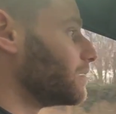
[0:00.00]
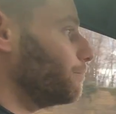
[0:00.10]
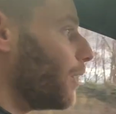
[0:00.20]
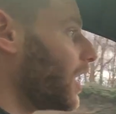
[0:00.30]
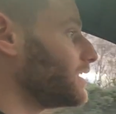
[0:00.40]

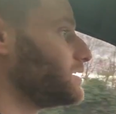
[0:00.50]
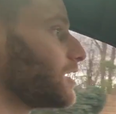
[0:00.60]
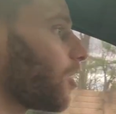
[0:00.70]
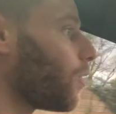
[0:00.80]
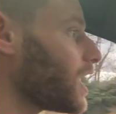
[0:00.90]
But you
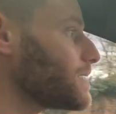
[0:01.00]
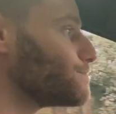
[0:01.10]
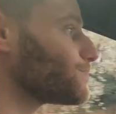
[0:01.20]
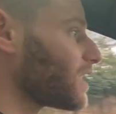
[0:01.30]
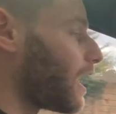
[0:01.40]
know what?
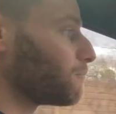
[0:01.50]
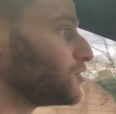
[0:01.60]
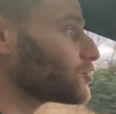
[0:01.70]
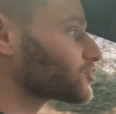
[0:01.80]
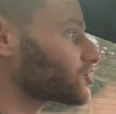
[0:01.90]
I'm
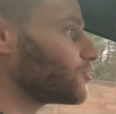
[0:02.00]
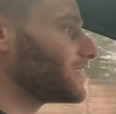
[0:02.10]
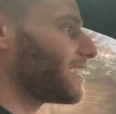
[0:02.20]
used to it.